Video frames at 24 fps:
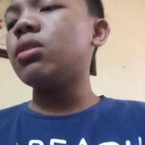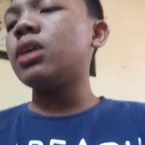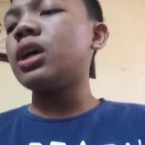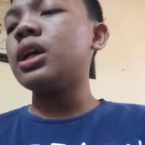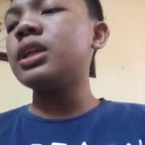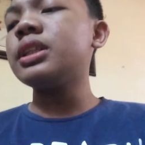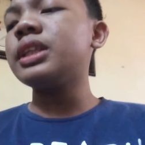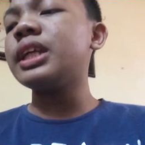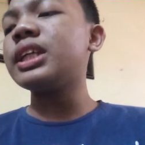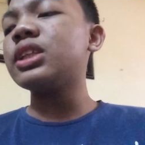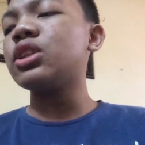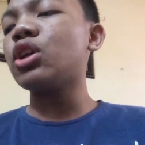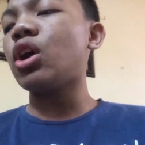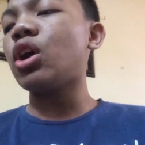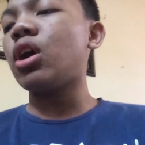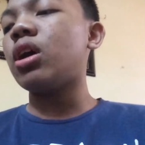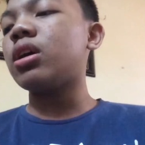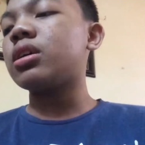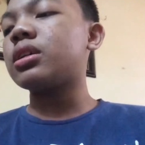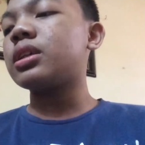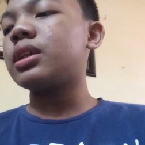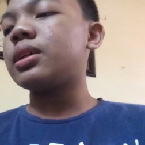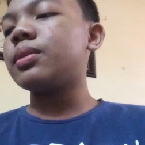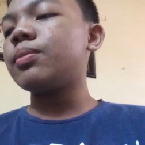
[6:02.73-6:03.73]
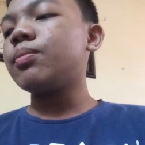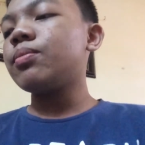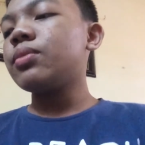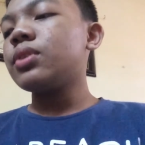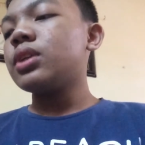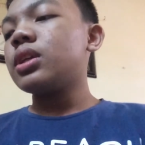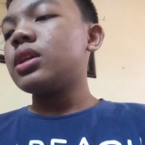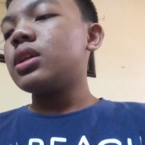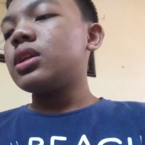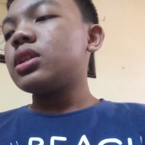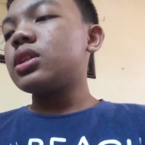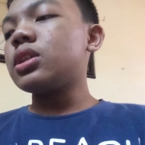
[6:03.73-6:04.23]
on TikTok.
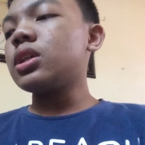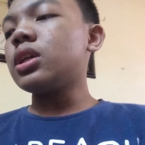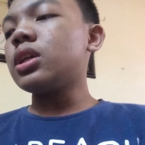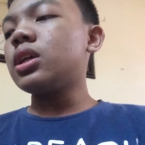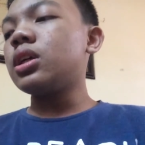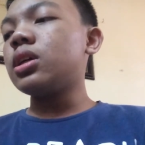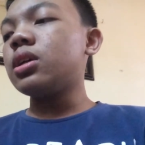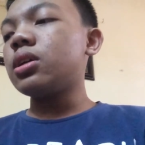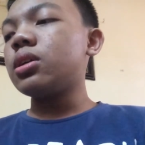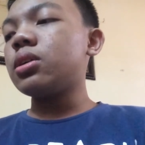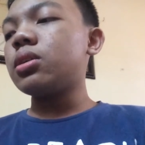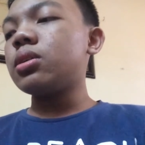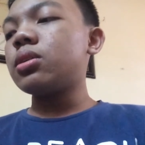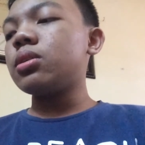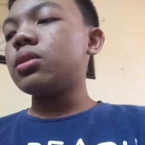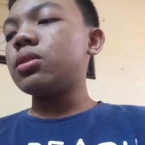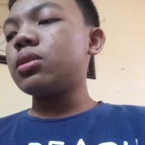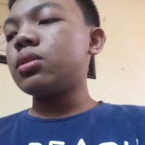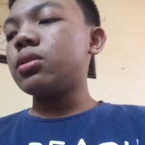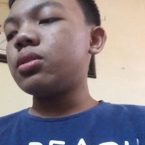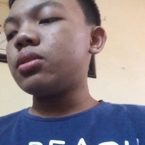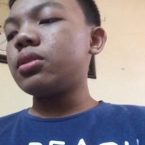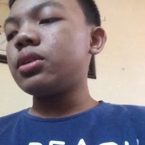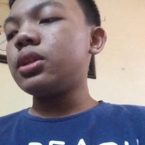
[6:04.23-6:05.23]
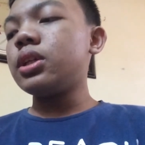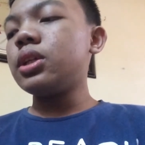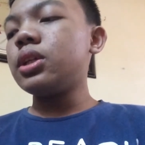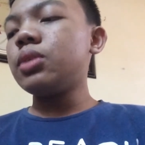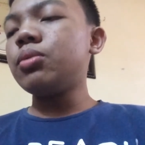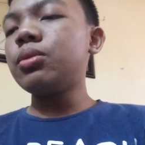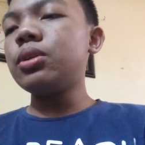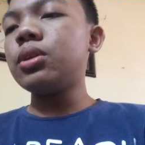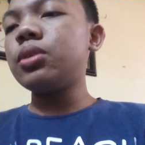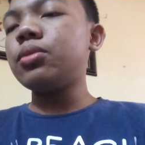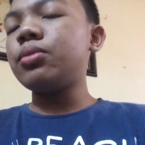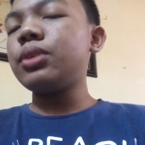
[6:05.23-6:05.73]
So you
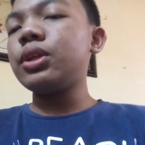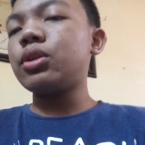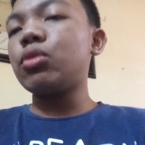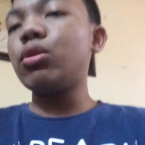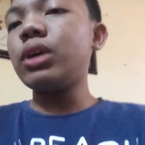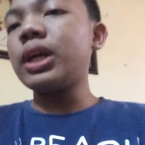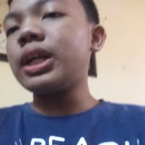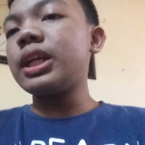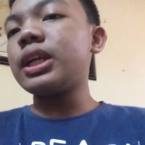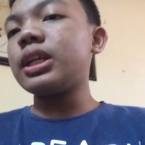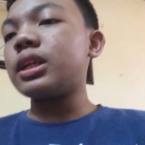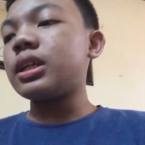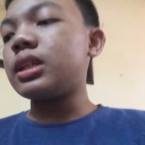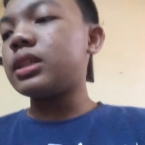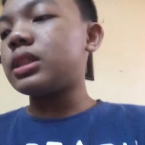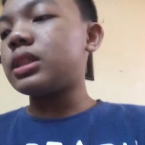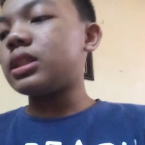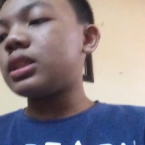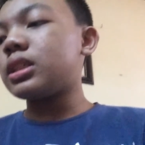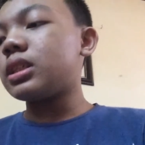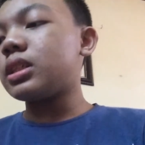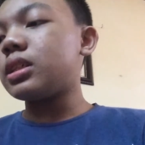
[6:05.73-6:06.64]
will regret it.